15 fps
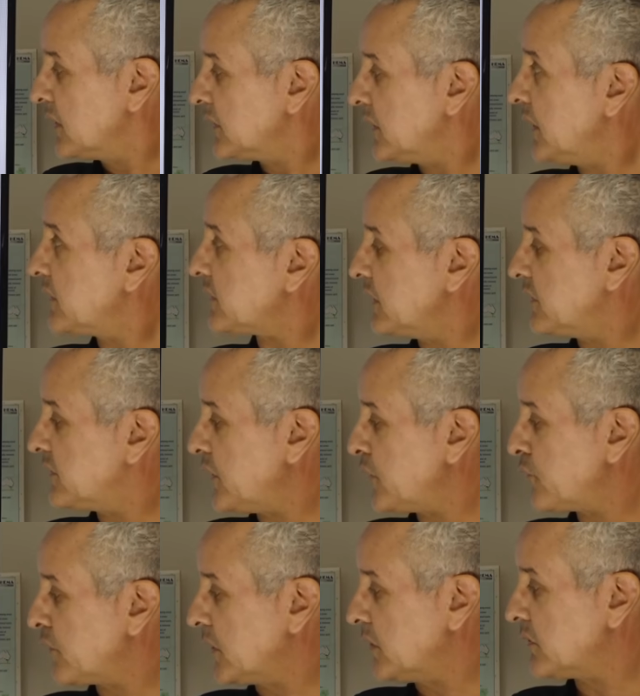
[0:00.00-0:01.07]
There's a
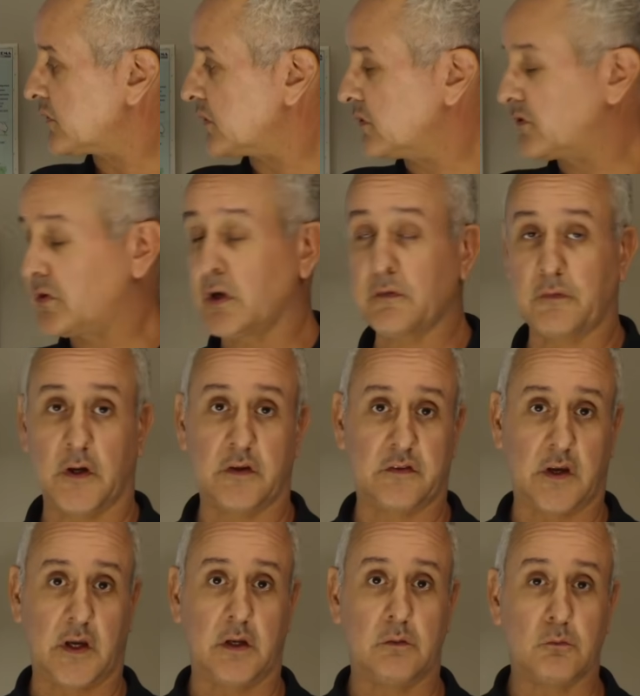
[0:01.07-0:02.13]
difference,
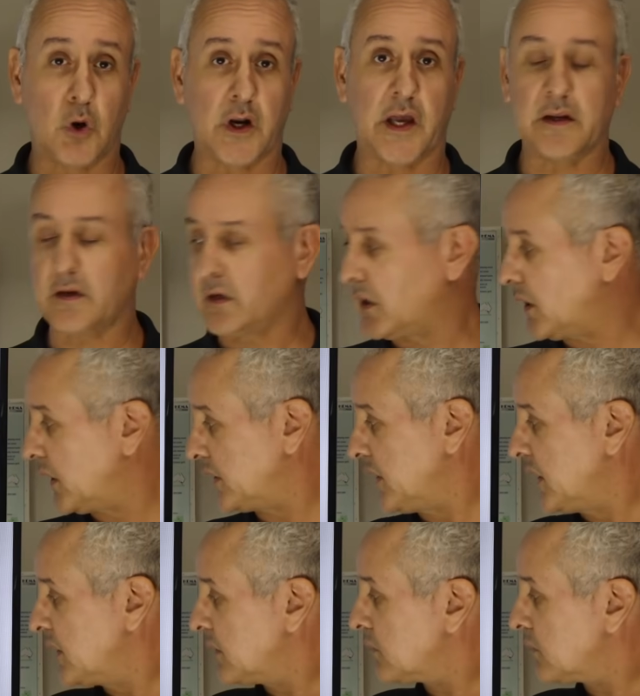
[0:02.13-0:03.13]
213, 189.